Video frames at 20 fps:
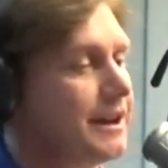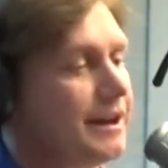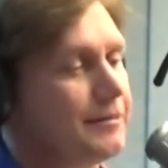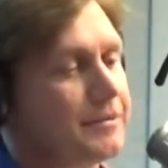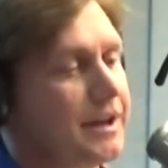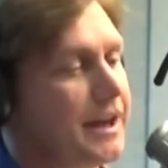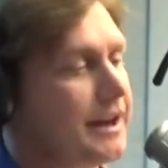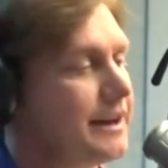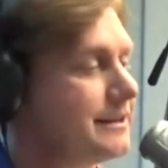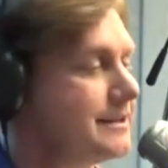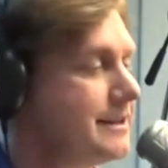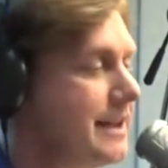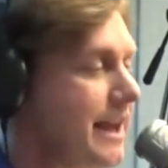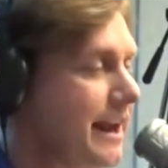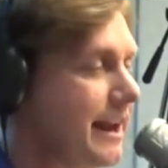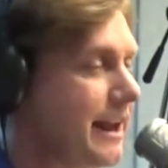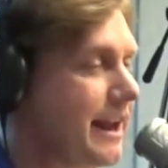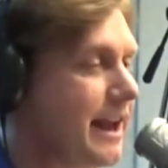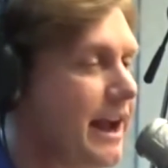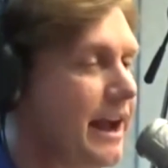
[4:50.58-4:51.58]
and I'm not a
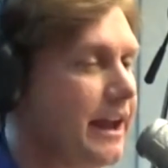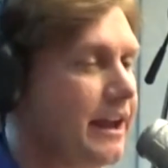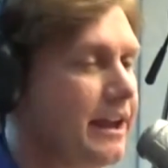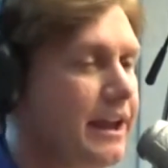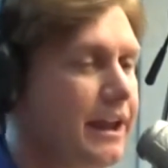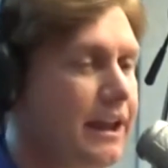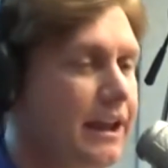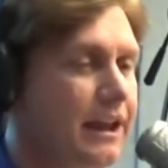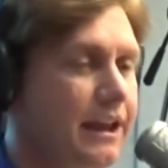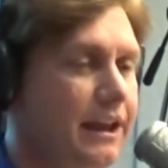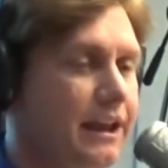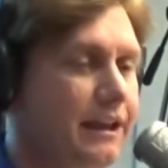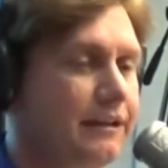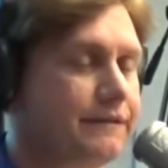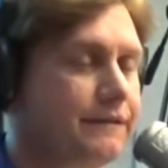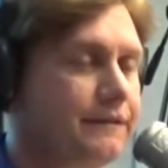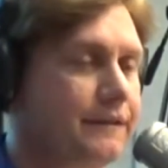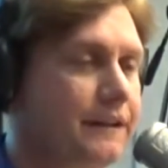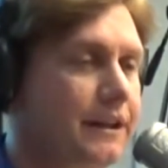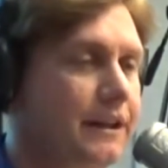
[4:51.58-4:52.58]
tech guy,
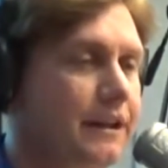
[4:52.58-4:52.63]
if